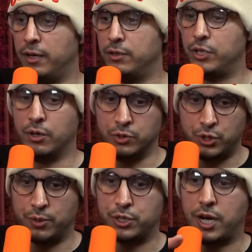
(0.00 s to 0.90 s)
you know,
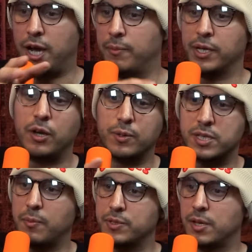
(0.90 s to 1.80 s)
Jewish guy. I'm like, yo,
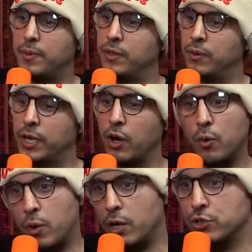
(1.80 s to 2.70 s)
what's up? What's up? And they're like,
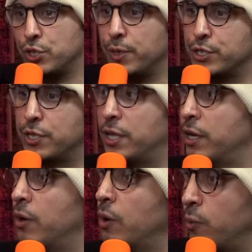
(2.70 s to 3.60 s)
oh, we're all Jewish. And then
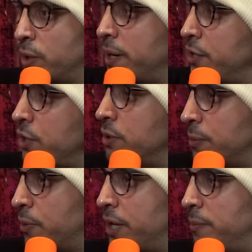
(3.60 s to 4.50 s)
they go, what about you? And
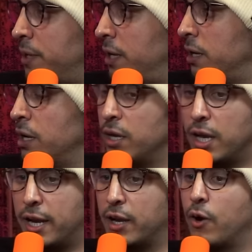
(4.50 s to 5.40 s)
they point at me,
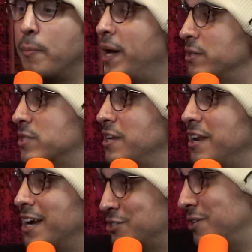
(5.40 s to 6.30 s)
and I go, I'm
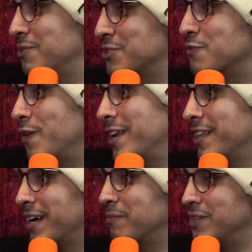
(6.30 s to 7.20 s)
Palestinian actually, which is funny.
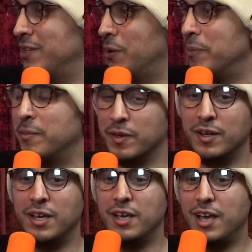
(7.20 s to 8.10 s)
Like I'm, you know,
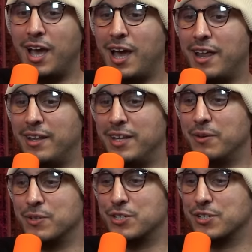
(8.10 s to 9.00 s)
Meeman. And
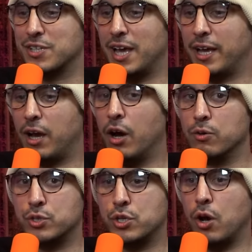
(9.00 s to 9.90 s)
he was just like,
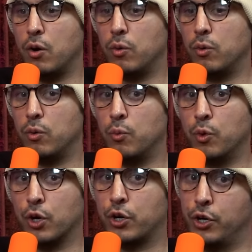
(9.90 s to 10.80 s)
oh, so
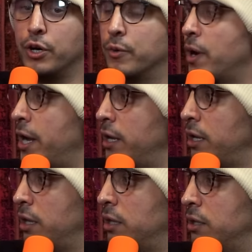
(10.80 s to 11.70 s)
we're good,
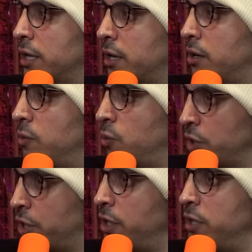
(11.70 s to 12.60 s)
right? Like
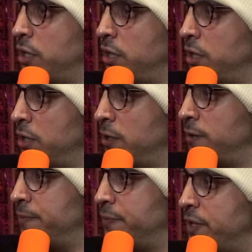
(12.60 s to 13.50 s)
we're good.
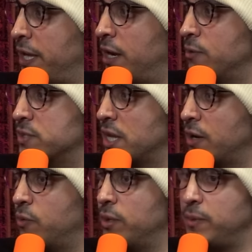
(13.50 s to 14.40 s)
Mm-hmm. And I was
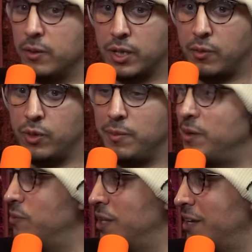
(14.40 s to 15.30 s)
like, what do you mean? Like, what do you
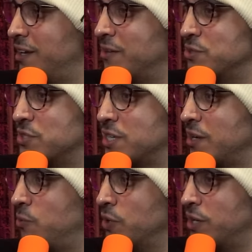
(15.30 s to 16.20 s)
mean? Like, I was just
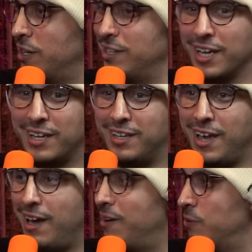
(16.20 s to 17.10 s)
like, we're good. Like,
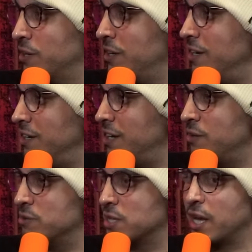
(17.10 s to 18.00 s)
yeah, we're good.
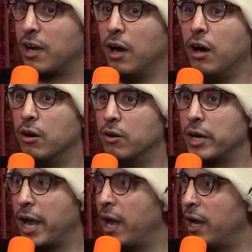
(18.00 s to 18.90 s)
And he was like, oh,
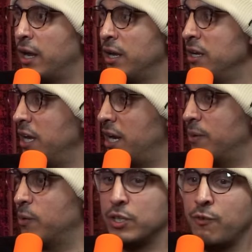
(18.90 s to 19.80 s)
okay. And
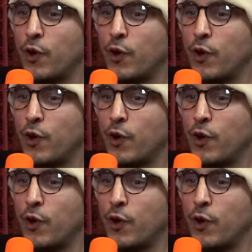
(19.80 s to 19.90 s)
I'm like, what